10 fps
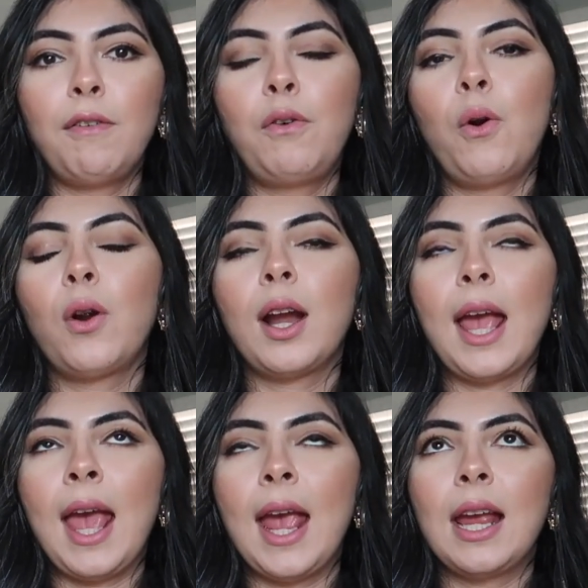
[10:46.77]
for
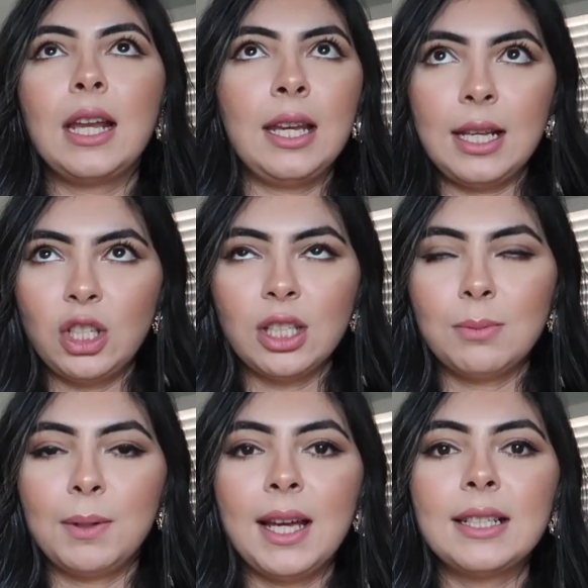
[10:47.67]
a ninja
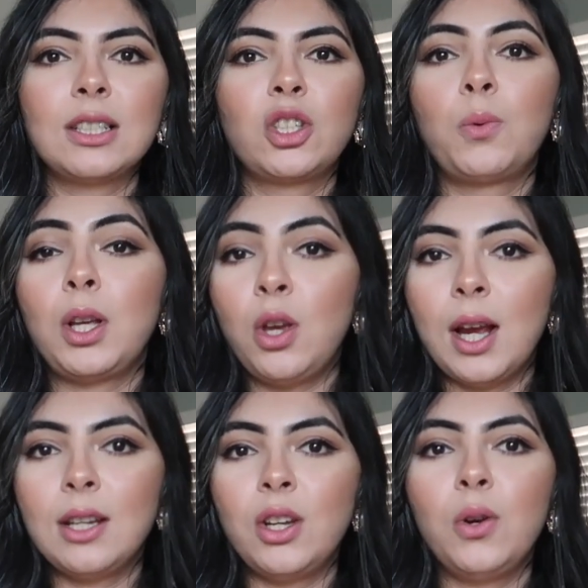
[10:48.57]
split. So what you
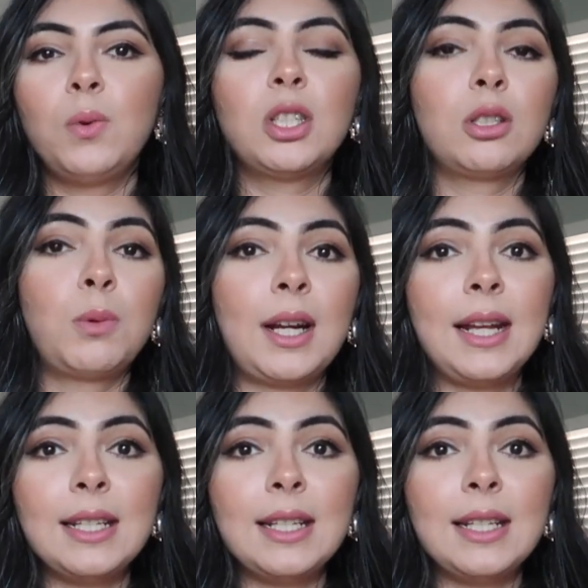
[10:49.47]
can do, which is what I